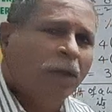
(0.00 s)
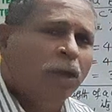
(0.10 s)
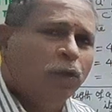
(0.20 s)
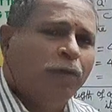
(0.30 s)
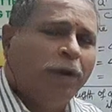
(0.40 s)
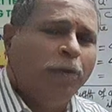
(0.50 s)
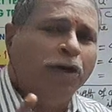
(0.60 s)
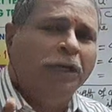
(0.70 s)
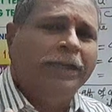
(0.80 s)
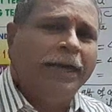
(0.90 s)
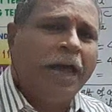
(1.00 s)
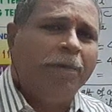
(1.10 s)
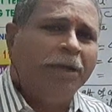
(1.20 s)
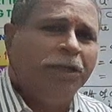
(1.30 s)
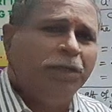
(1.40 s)
So for units and
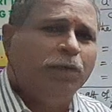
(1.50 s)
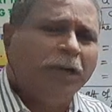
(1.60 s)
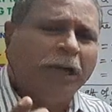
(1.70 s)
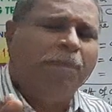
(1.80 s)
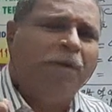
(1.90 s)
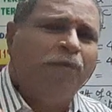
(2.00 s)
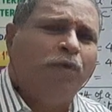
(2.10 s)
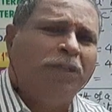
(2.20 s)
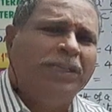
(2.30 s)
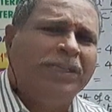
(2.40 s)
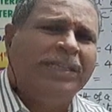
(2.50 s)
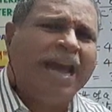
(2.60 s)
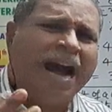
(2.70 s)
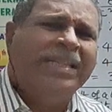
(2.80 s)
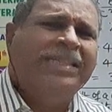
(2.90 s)
dimensions, what type of questions they
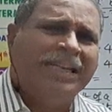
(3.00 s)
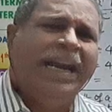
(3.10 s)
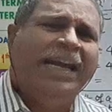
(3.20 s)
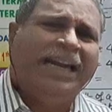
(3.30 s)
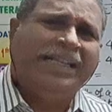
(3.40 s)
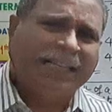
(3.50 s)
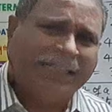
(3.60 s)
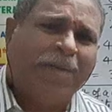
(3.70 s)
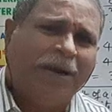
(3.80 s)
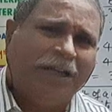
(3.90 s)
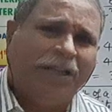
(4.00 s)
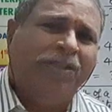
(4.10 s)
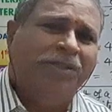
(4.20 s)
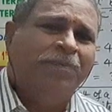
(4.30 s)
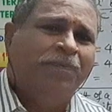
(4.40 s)
are asked in entrance
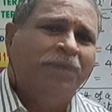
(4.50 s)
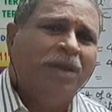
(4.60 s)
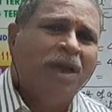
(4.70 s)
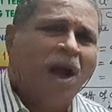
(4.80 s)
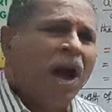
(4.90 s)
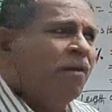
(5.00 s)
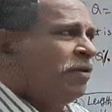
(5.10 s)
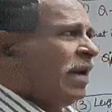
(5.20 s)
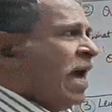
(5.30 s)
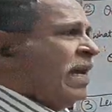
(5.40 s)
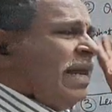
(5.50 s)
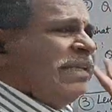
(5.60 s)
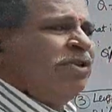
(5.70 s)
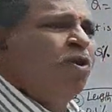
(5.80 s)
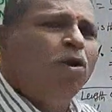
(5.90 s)
examinations? After
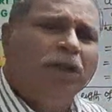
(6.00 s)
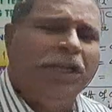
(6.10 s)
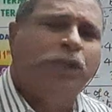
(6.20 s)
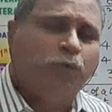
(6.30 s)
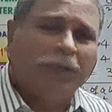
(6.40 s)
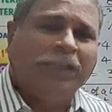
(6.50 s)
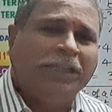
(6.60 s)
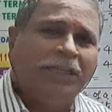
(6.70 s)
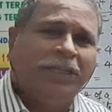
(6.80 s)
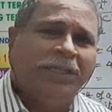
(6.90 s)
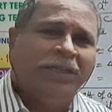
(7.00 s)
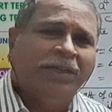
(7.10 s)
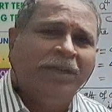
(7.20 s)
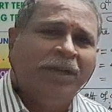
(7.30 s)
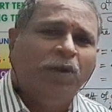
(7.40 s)
analyzing all these questions,
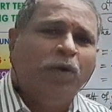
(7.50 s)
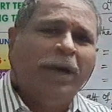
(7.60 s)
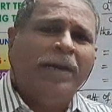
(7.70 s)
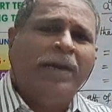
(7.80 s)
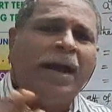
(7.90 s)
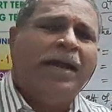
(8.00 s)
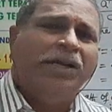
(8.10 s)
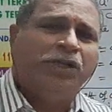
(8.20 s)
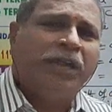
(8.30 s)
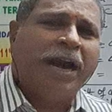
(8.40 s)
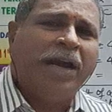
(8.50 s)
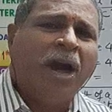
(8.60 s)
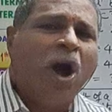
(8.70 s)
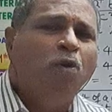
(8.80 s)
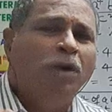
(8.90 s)
you can
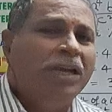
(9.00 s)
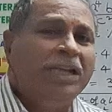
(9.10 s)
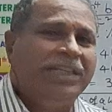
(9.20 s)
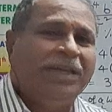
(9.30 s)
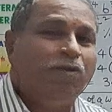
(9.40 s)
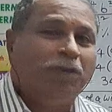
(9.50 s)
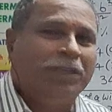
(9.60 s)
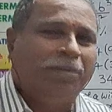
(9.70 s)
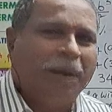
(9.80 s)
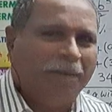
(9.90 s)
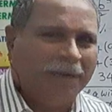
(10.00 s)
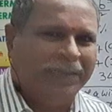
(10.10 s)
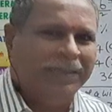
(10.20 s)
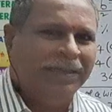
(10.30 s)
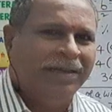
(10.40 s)
understand how easy the question
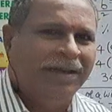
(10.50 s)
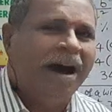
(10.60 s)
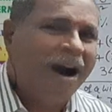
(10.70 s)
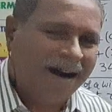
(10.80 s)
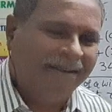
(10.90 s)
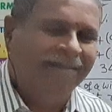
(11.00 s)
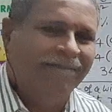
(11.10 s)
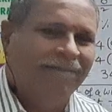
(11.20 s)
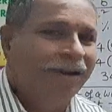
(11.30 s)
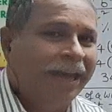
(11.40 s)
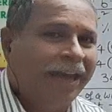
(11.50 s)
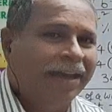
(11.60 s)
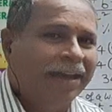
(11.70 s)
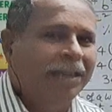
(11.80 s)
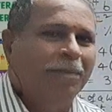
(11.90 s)
papers are,
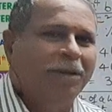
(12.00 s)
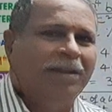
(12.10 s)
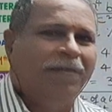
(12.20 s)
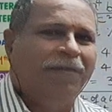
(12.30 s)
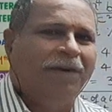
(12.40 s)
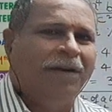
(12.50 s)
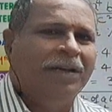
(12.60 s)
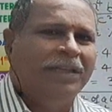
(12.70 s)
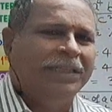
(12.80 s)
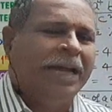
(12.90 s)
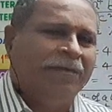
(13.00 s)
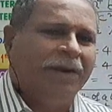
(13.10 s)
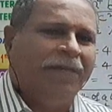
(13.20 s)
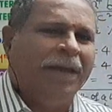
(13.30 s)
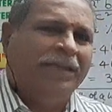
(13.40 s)
okay, in the month of
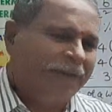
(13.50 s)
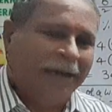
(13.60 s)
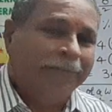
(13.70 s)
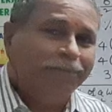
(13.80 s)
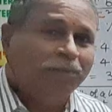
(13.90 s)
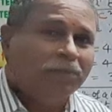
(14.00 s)
January Phase 1.